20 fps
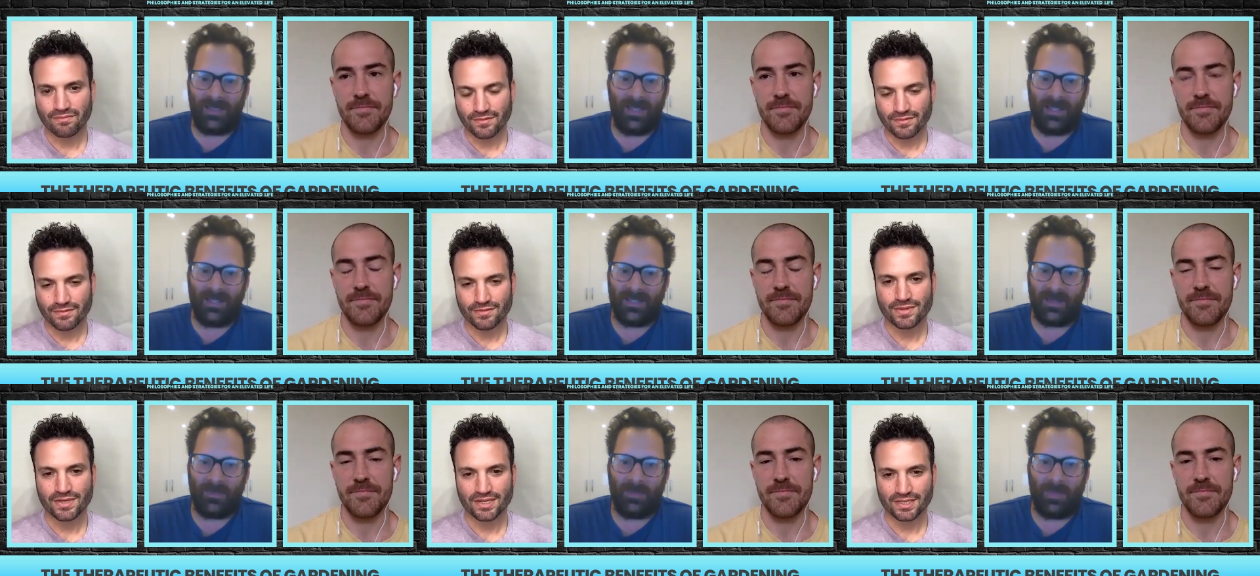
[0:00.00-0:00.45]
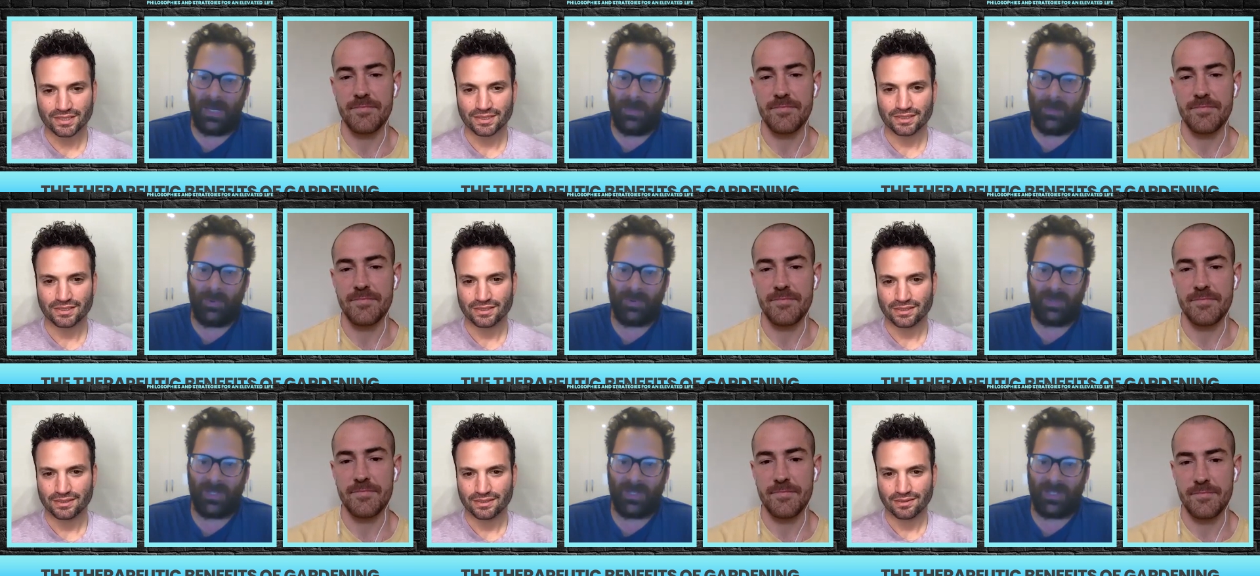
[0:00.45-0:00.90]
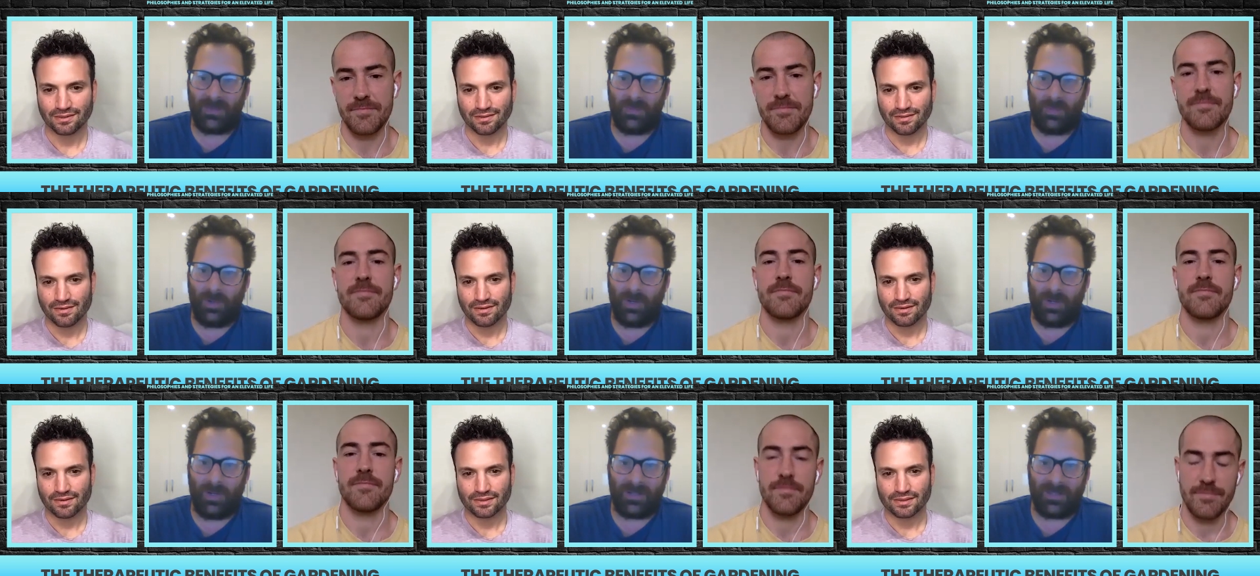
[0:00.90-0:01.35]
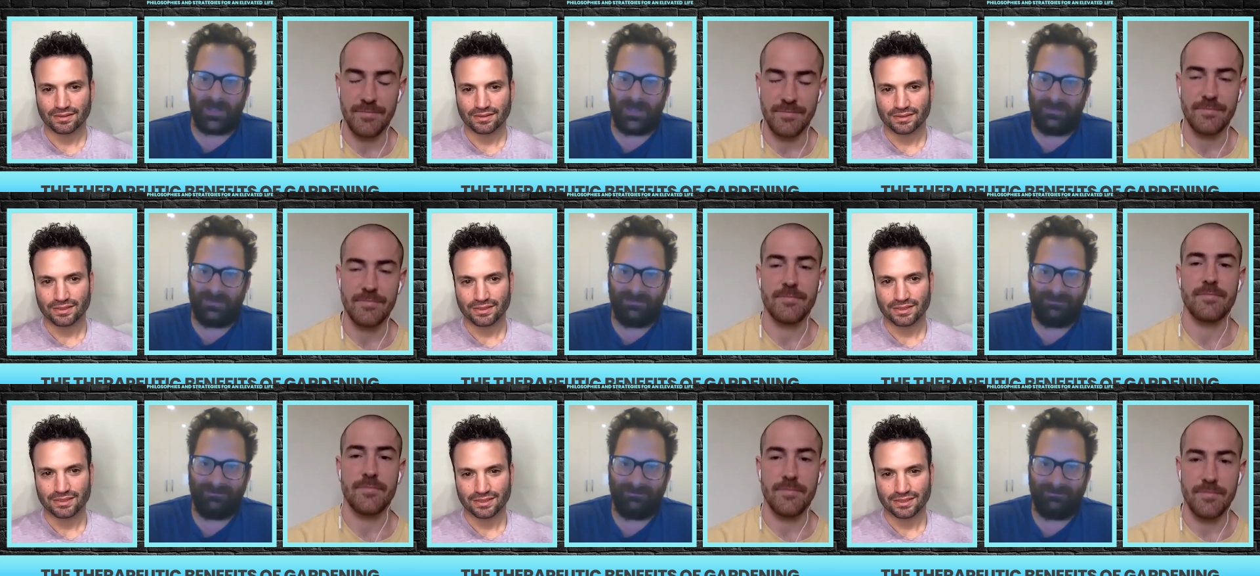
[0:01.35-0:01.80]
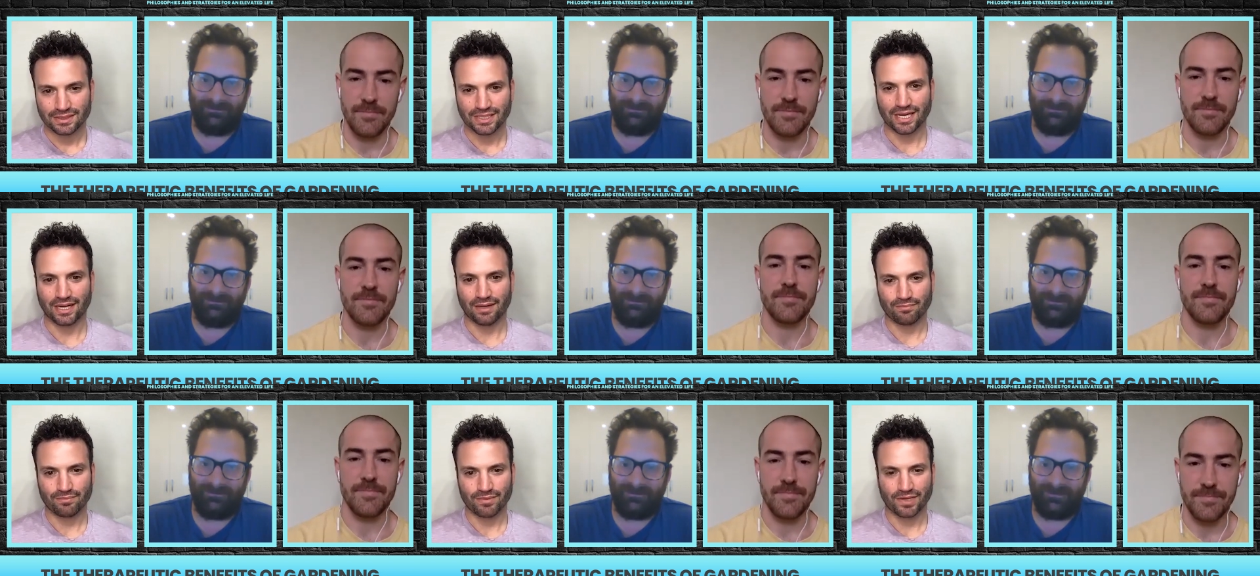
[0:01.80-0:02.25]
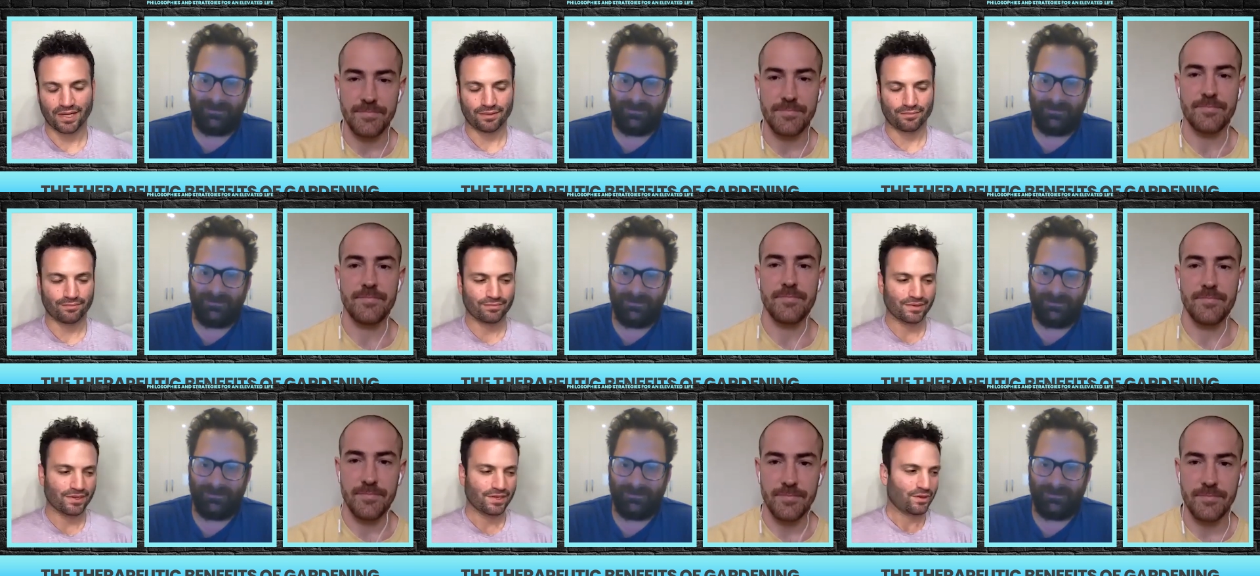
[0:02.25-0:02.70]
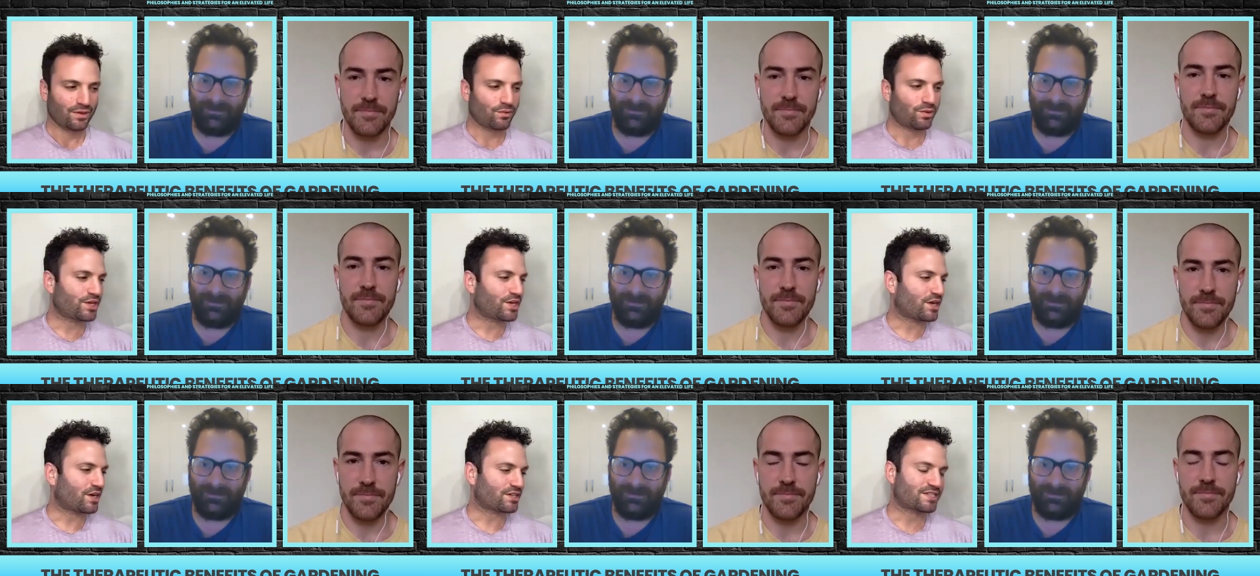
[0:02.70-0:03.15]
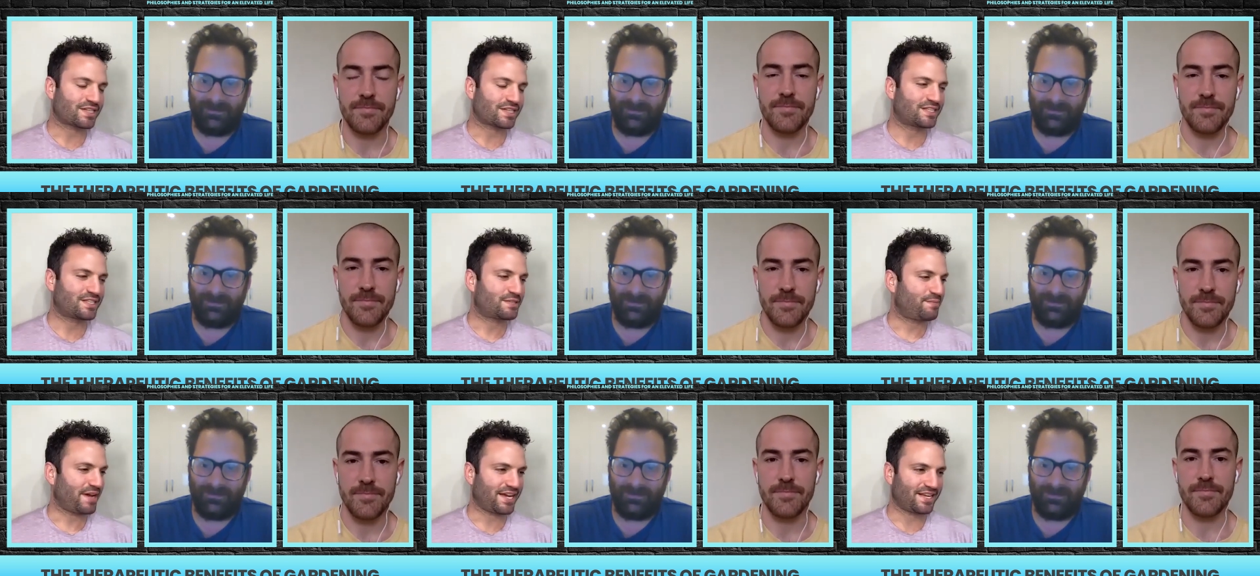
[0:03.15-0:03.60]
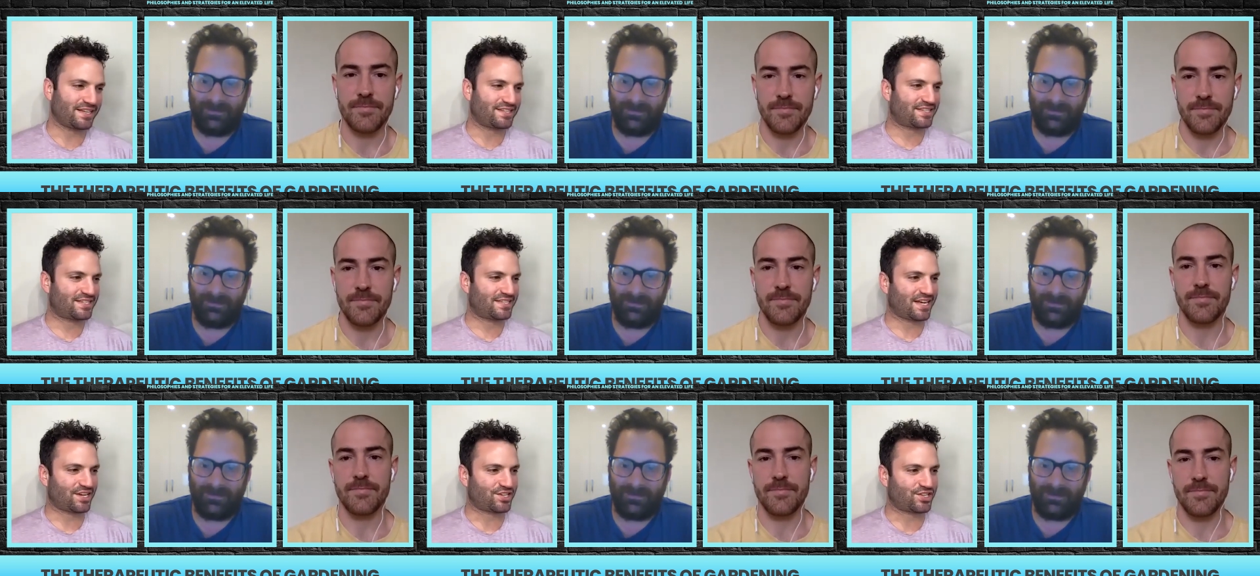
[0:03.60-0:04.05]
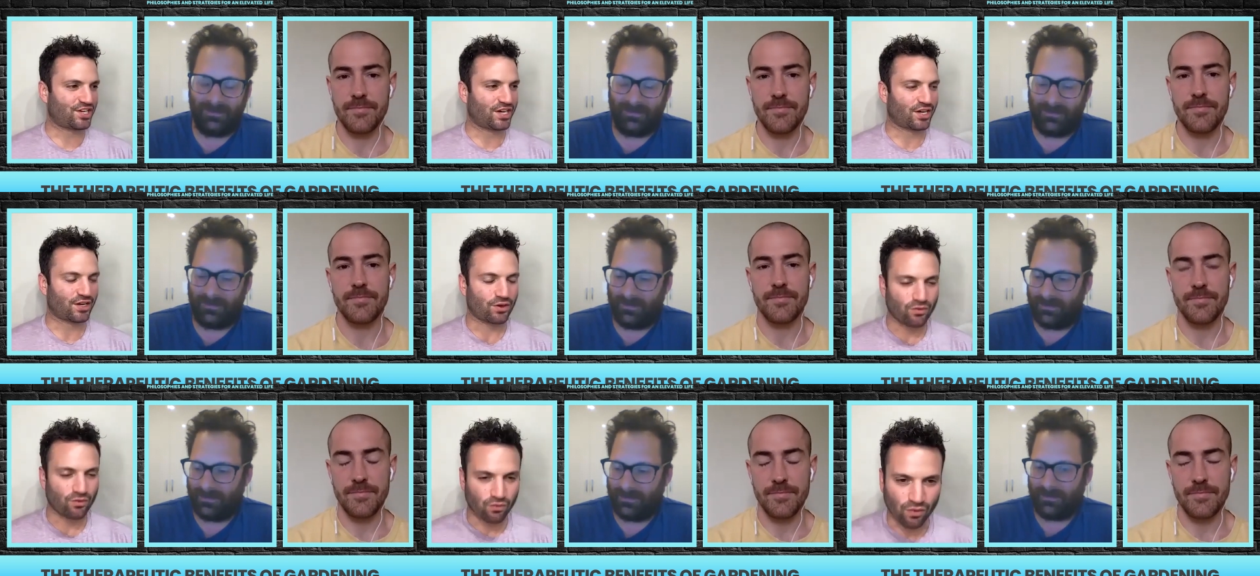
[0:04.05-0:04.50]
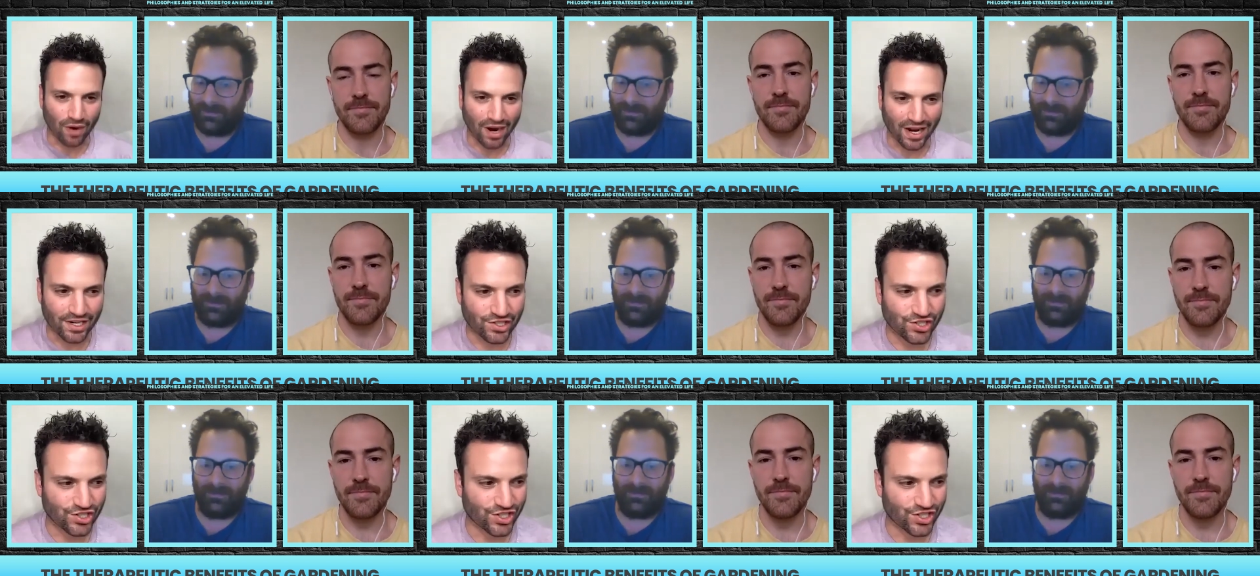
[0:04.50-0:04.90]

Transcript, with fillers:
Speaker 1: things at people doesn't work. Yeah,
Speaker 2: yeah. Well, yeah, it's, it's been such a great